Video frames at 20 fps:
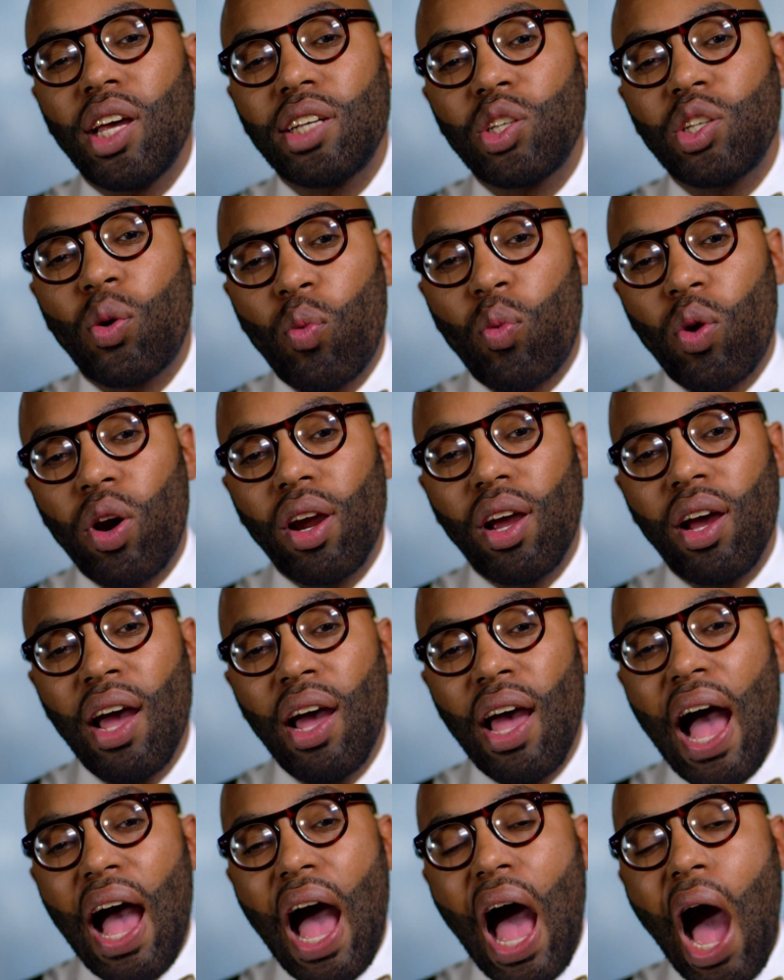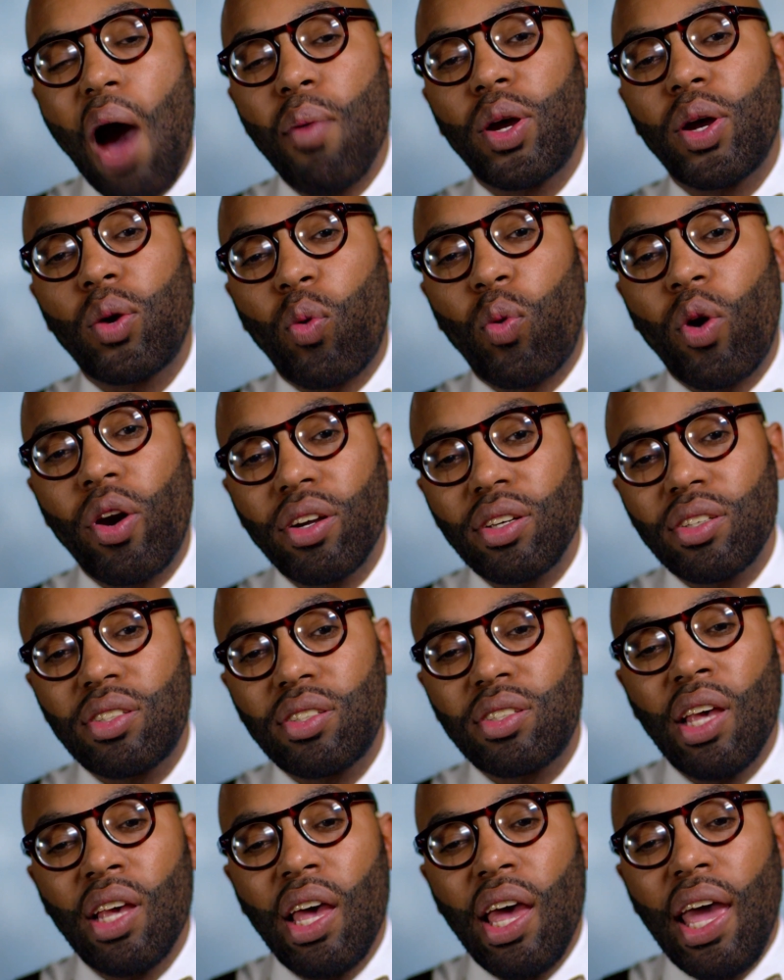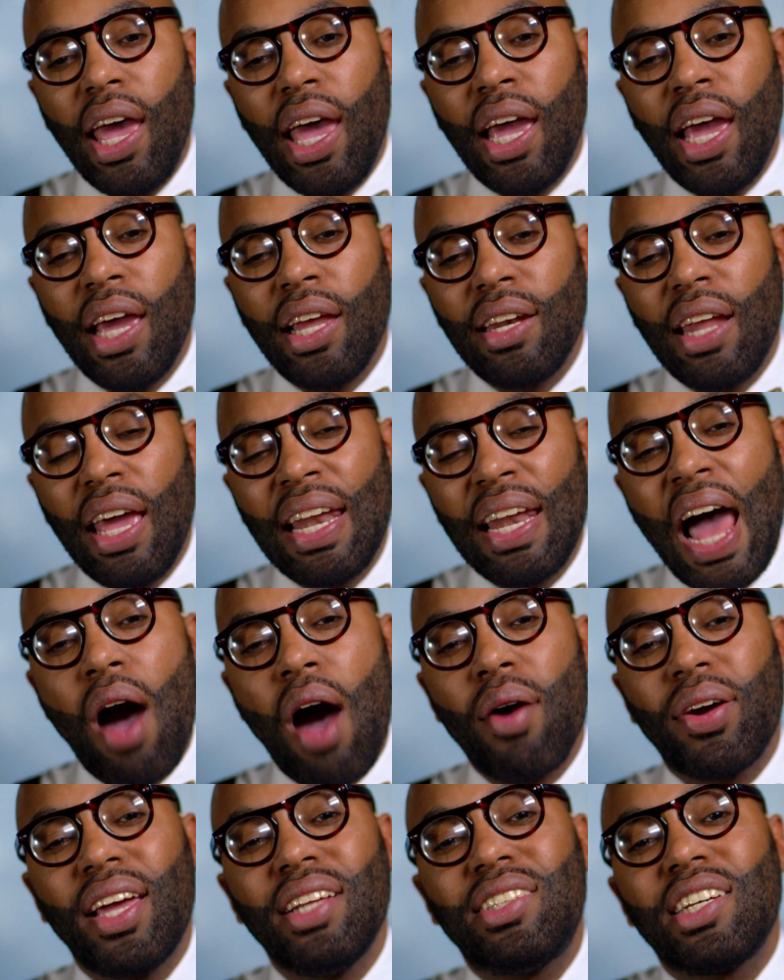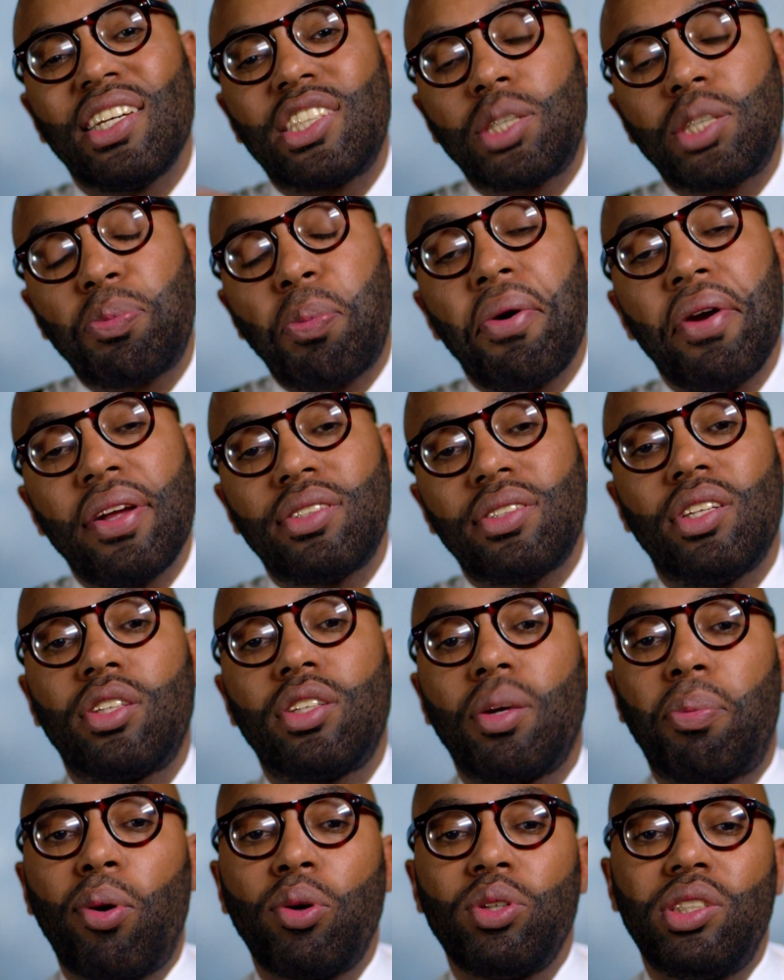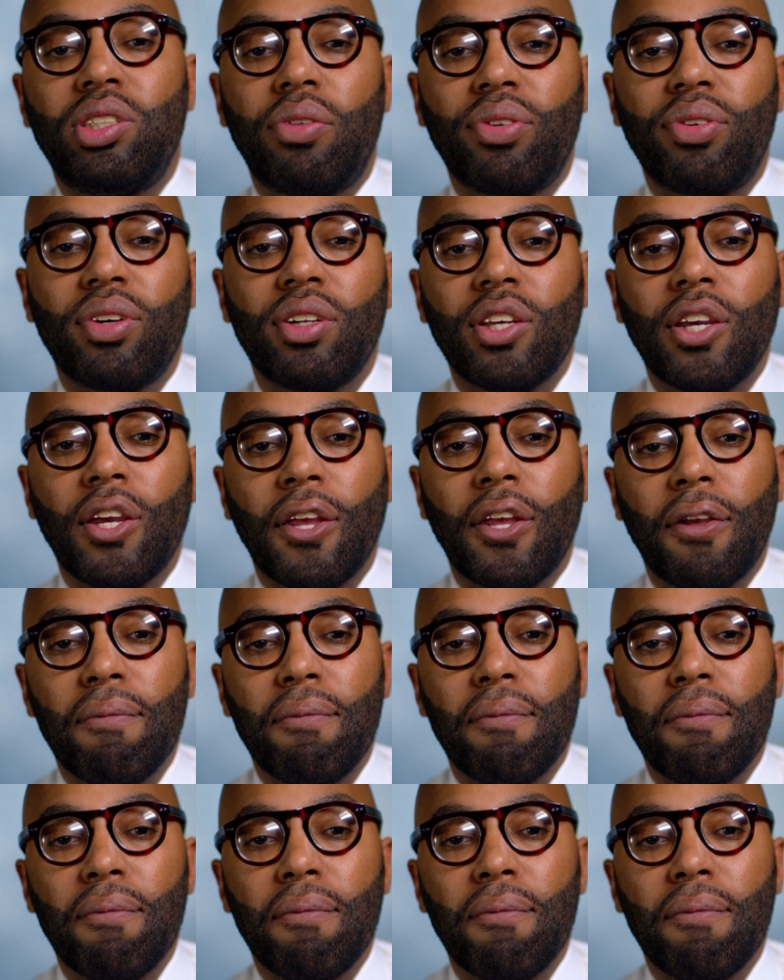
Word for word: doesn't work, how it works, and, and how kids experience this approach differently.